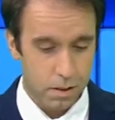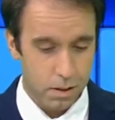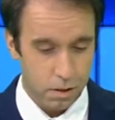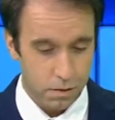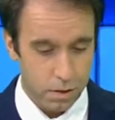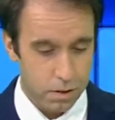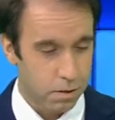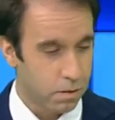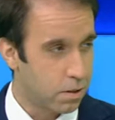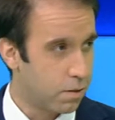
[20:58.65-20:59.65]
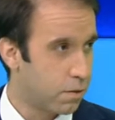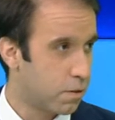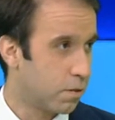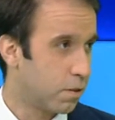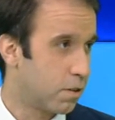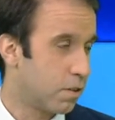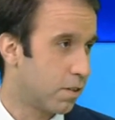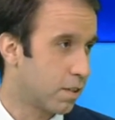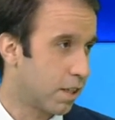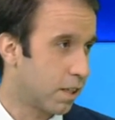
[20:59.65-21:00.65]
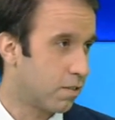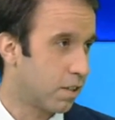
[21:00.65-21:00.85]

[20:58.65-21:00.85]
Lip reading: universal suffrage for the chief executive